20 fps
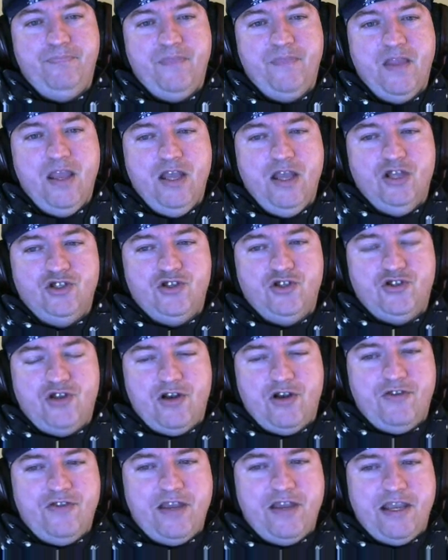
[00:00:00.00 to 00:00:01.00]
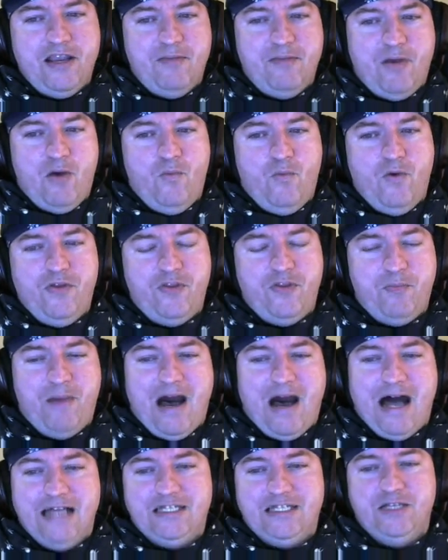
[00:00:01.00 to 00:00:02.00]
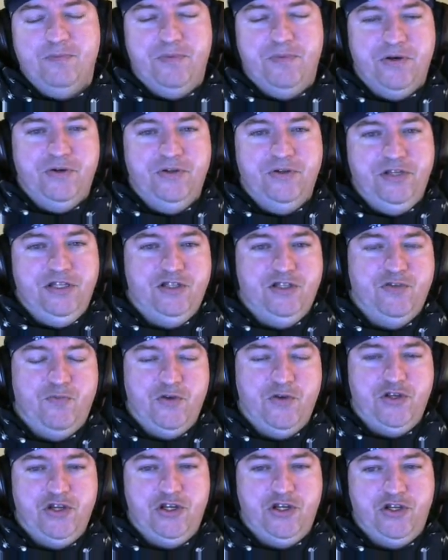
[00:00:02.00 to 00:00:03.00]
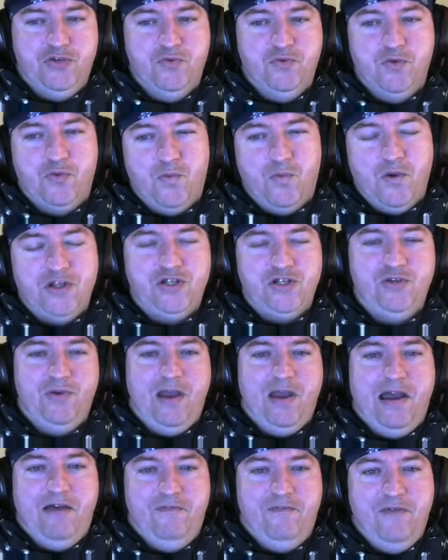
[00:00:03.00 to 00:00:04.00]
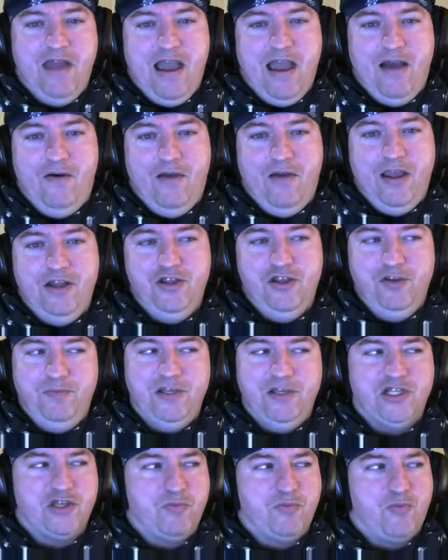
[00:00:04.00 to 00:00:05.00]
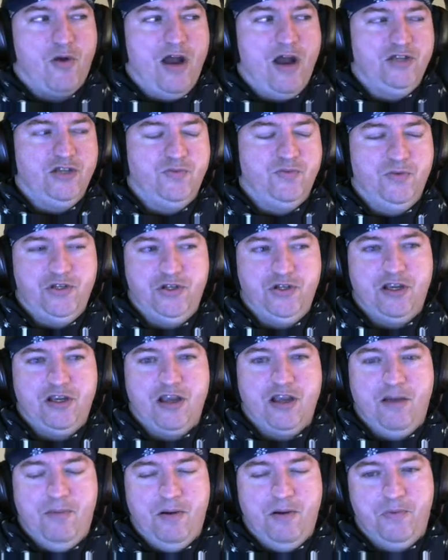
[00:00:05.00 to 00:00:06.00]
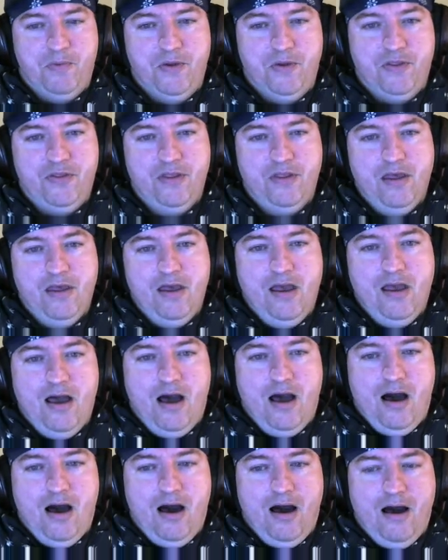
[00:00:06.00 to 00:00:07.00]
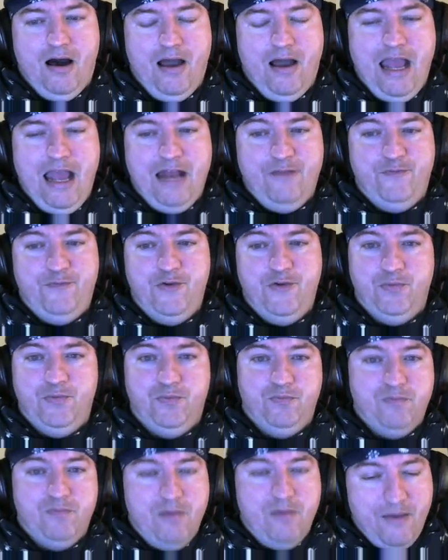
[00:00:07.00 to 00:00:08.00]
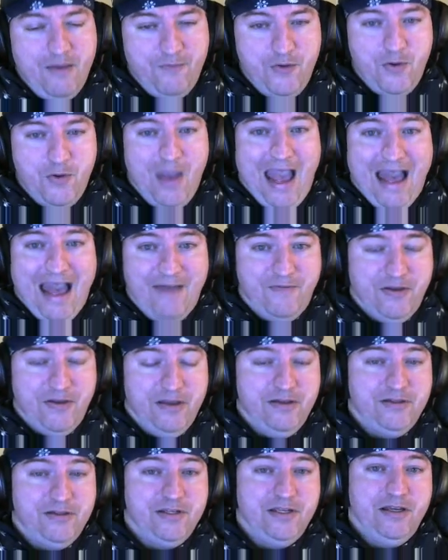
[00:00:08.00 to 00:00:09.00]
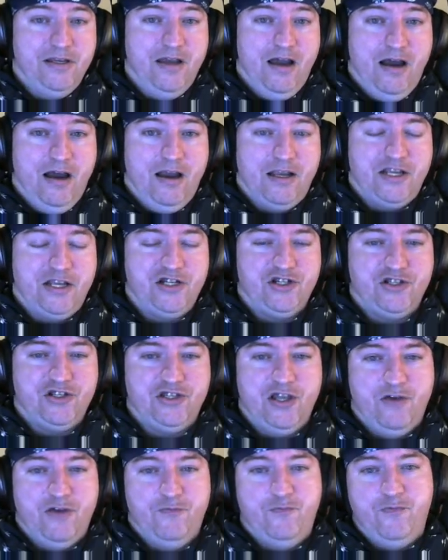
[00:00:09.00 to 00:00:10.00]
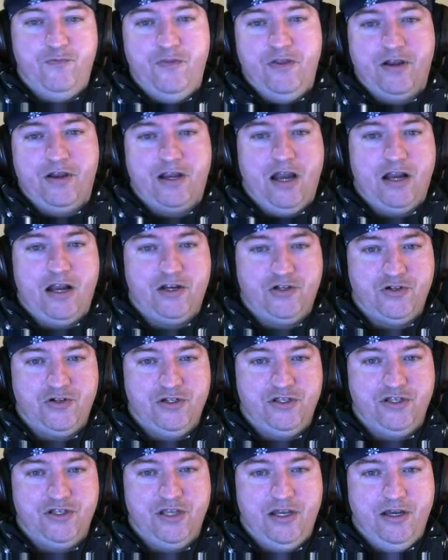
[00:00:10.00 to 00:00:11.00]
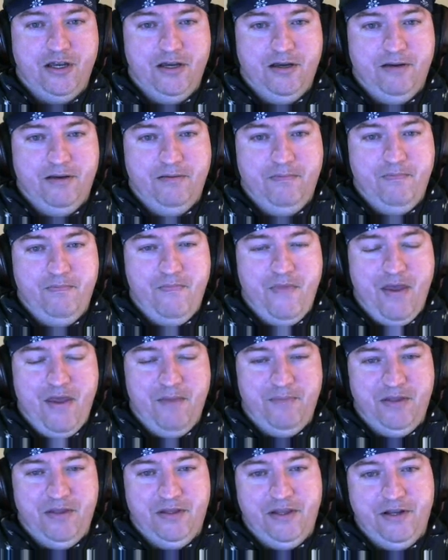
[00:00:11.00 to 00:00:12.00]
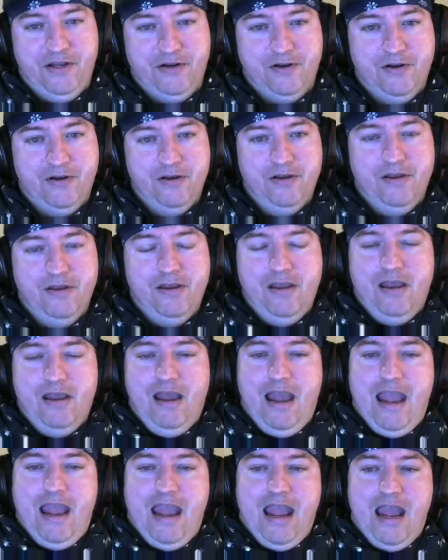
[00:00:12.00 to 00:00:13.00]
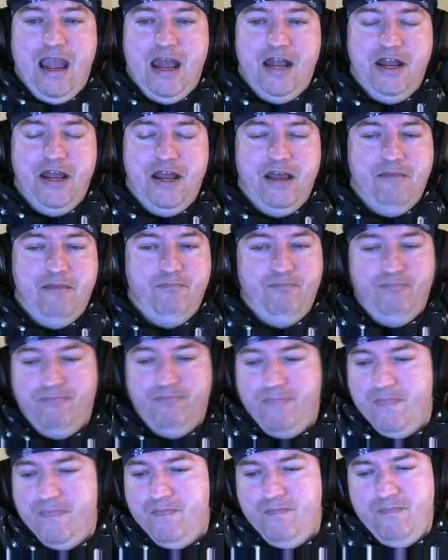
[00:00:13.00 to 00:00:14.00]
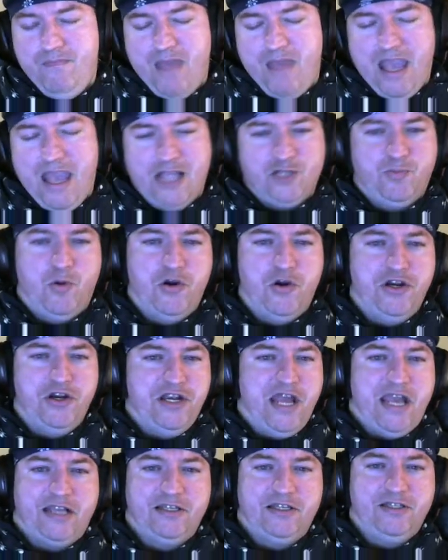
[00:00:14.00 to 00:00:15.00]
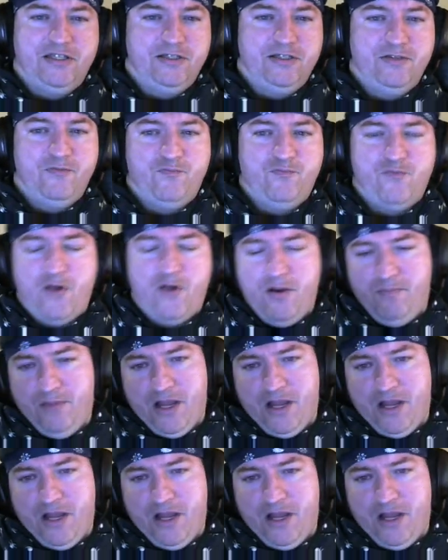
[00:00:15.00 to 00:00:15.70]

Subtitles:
so start thinking about what the possibilities of what you could do with what you have now, and you'd be surprised what you could come up with. And if you have it, get yourself the Cockatrice emulator, and export decks from like